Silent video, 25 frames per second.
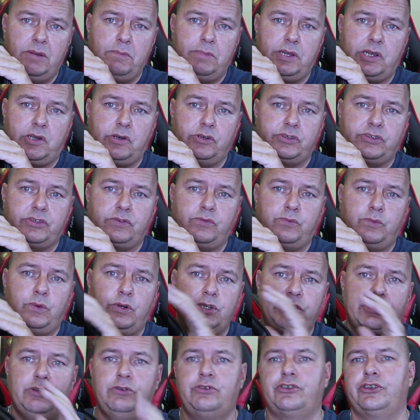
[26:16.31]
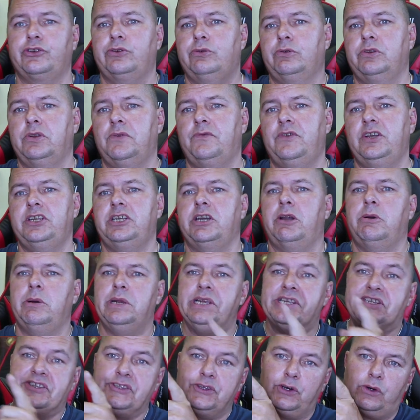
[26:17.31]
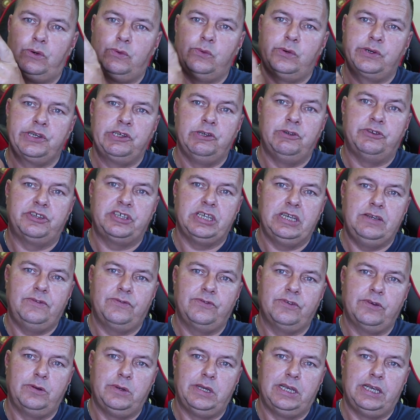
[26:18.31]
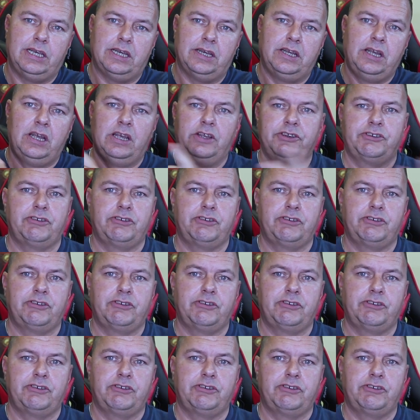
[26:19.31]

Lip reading: because of what you saw in the video is not what you see through here.